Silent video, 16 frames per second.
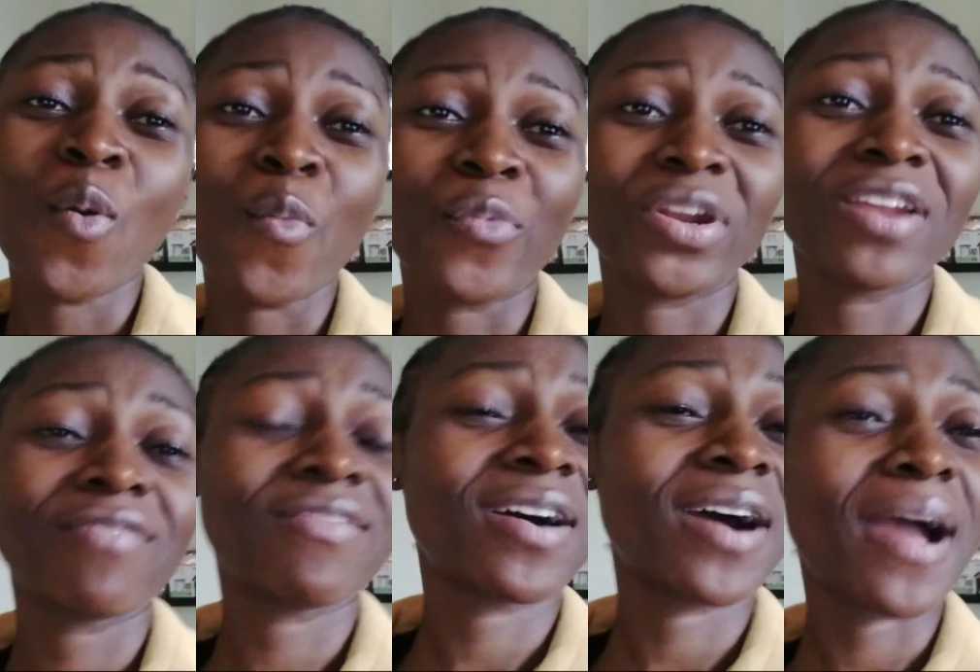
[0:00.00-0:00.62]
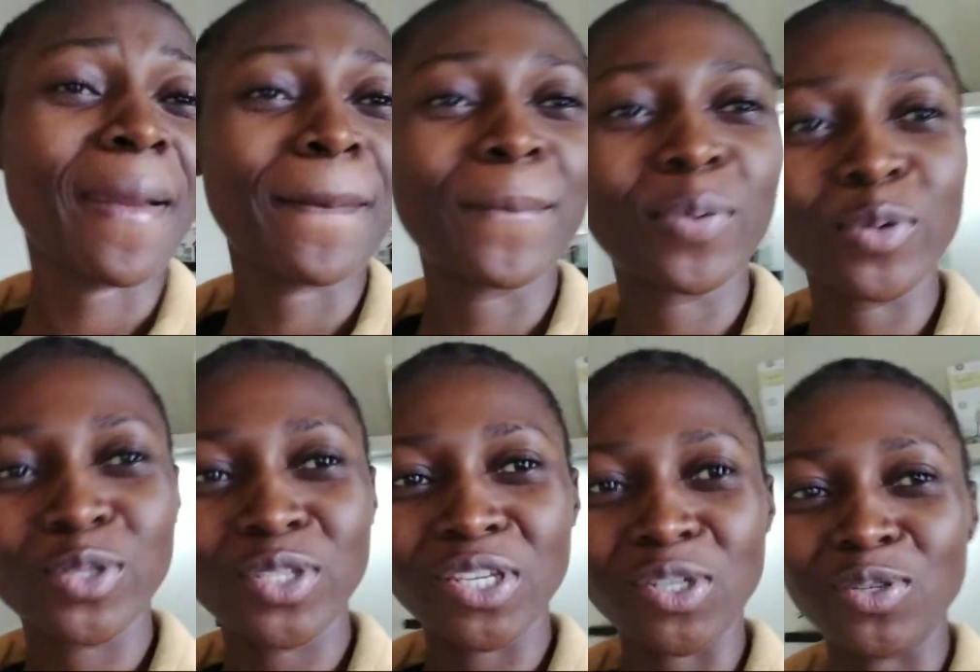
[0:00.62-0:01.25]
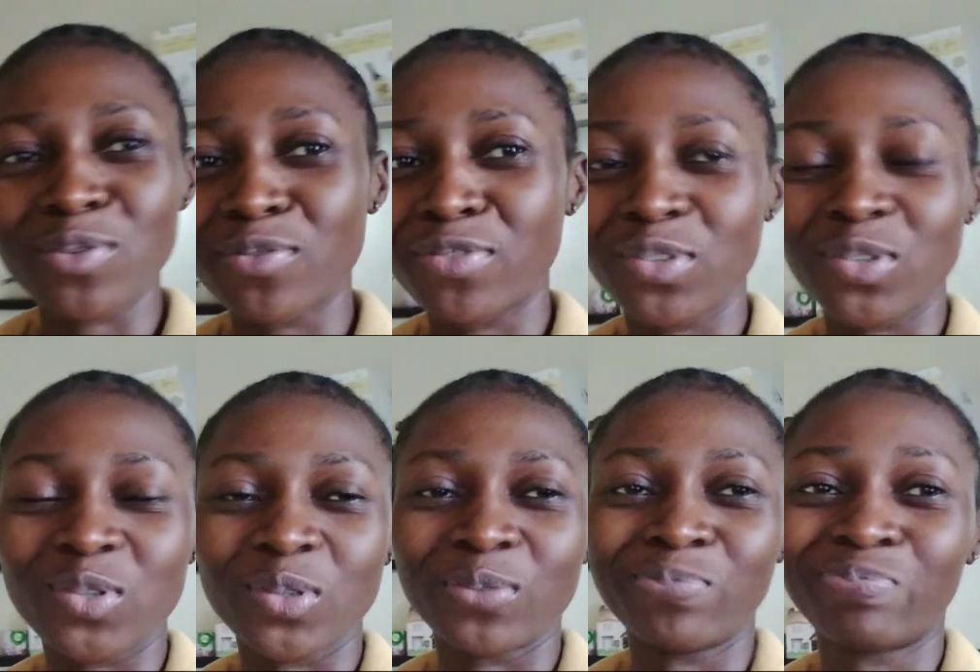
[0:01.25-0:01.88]
whenever I post a new
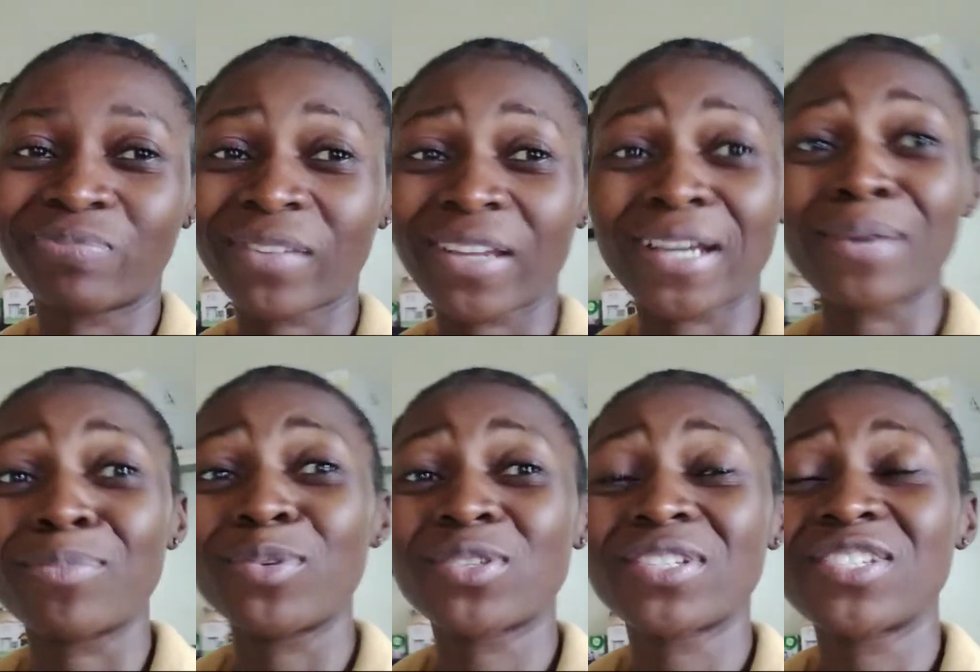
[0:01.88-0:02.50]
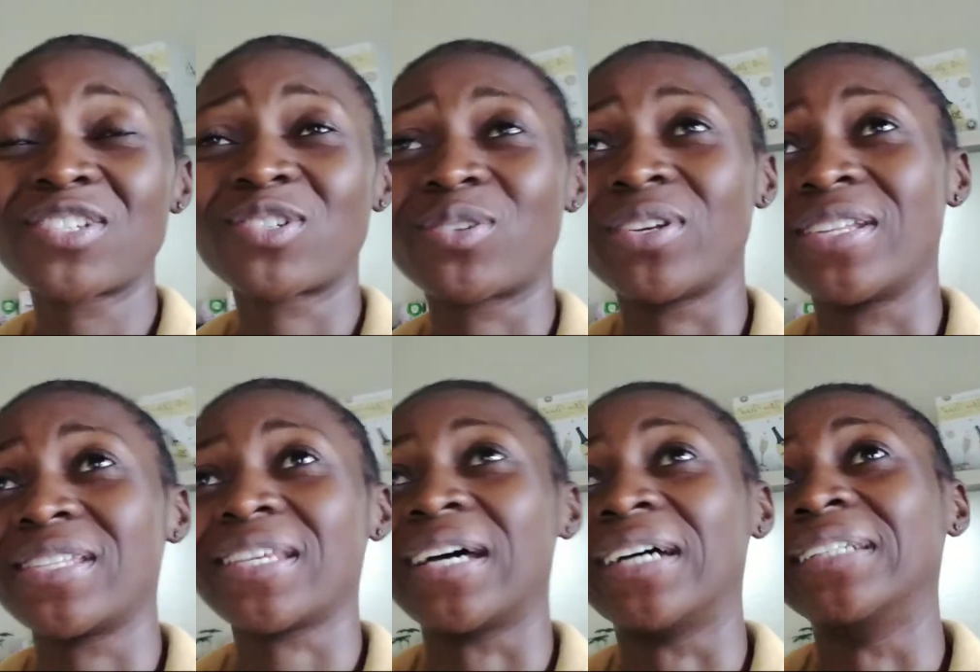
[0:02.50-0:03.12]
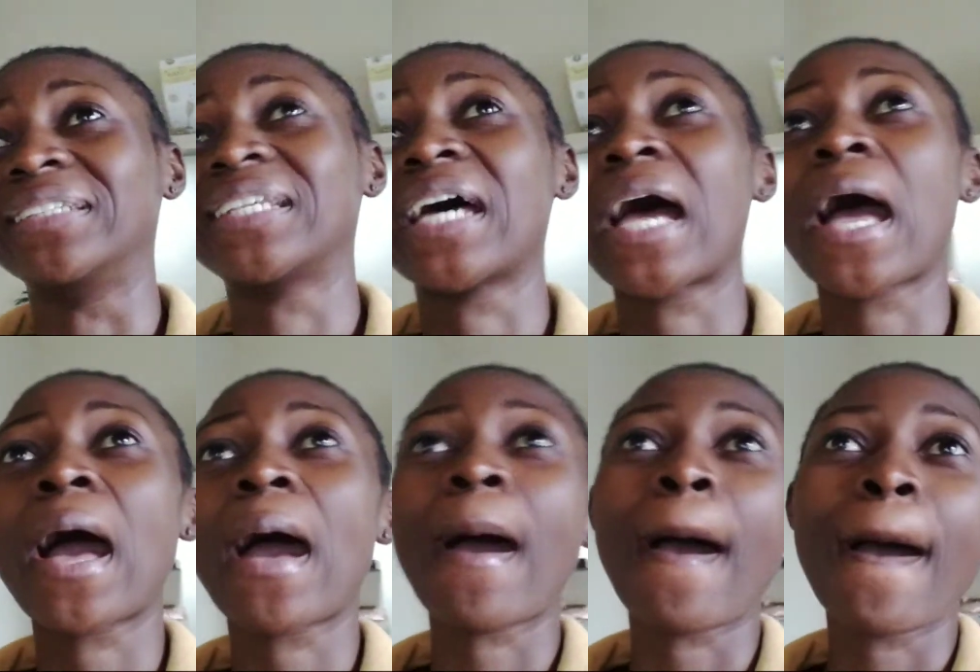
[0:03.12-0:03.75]
video. Like, I'm losing strength and
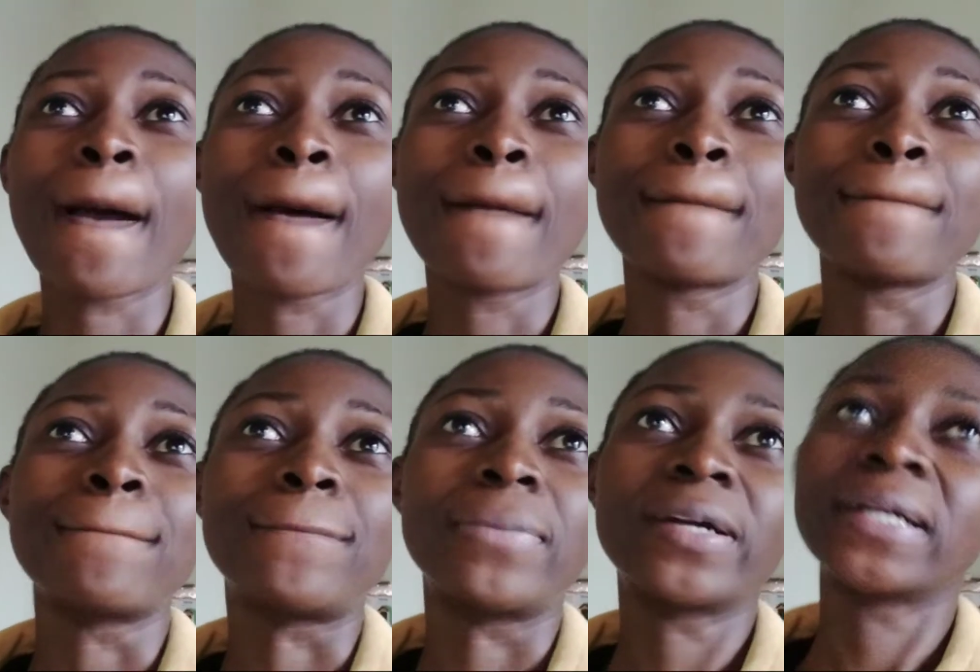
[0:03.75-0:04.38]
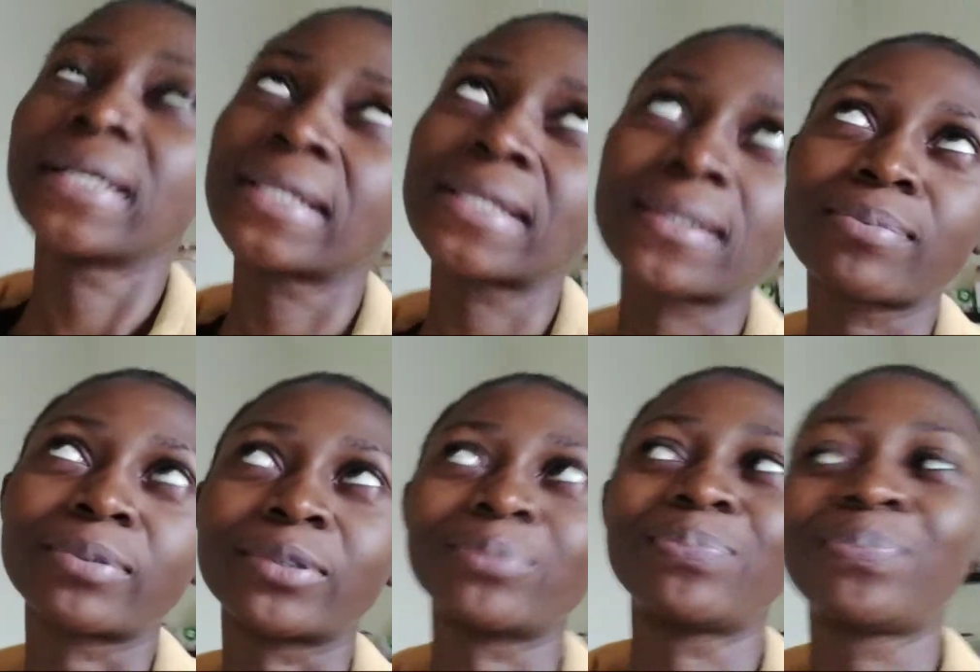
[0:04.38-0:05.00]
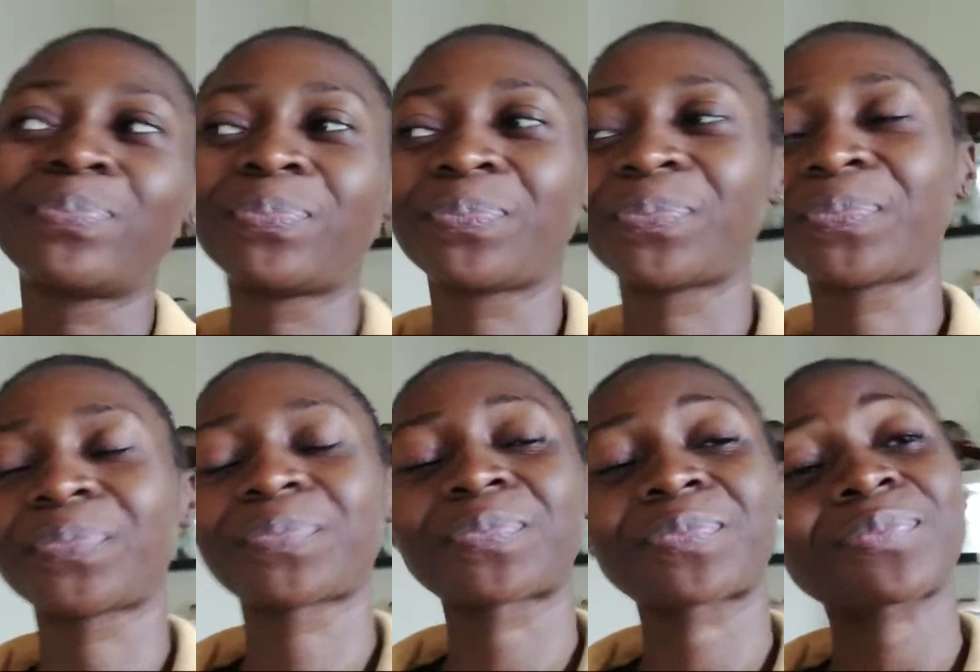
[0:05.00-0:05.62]
breath, but
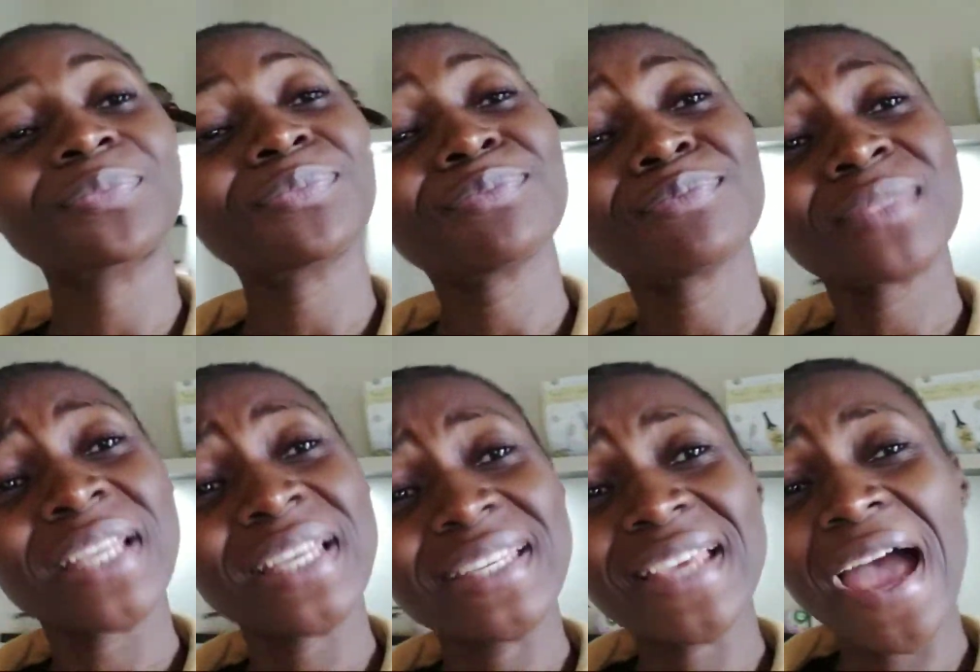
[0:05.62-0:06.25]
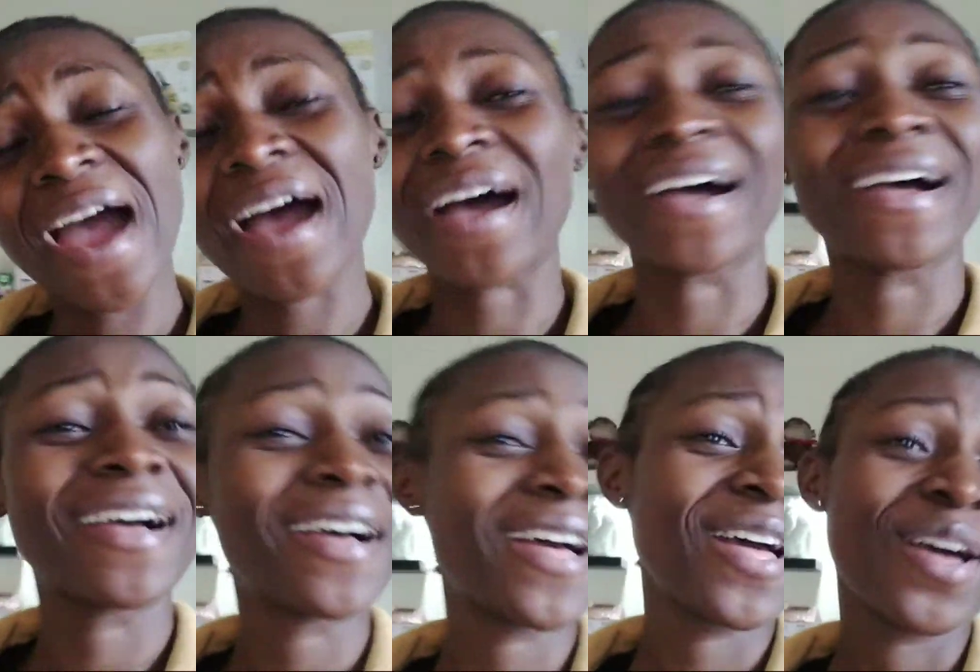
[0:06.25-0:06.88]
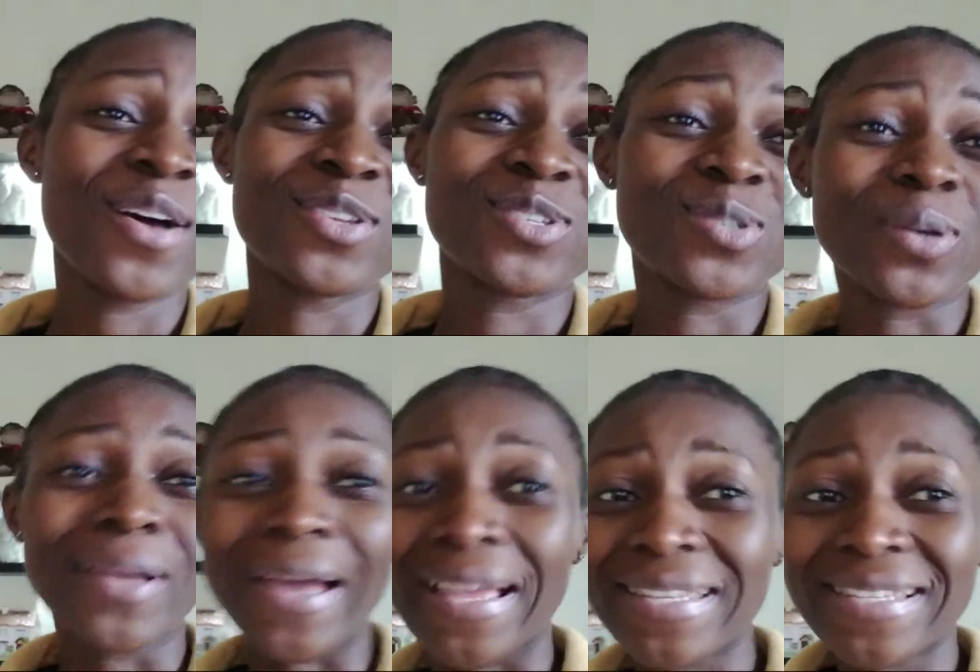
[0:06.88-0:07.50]
yeah. So
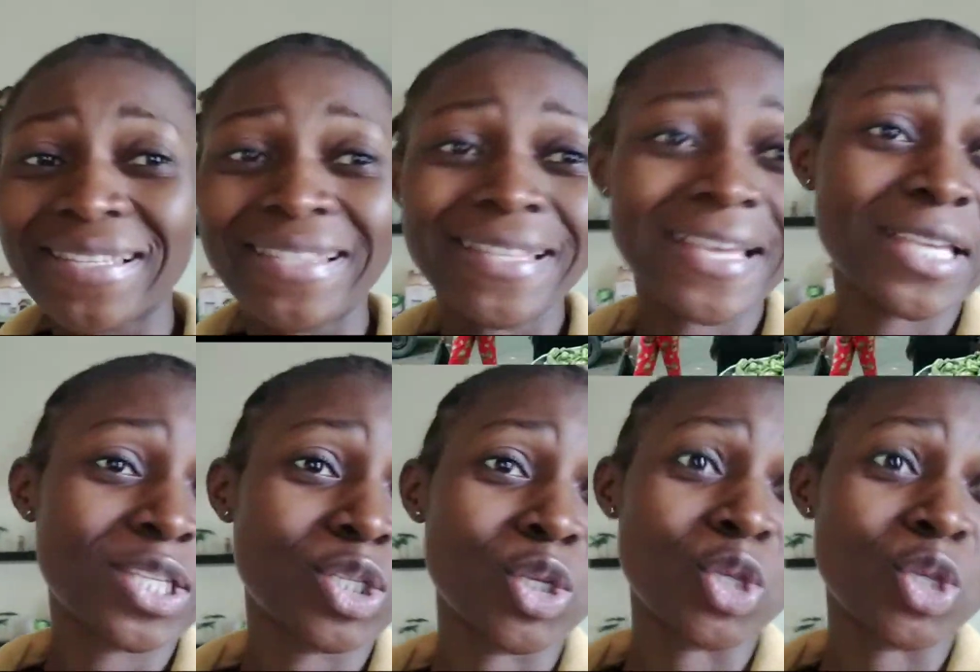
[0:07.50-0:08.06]
guys, let's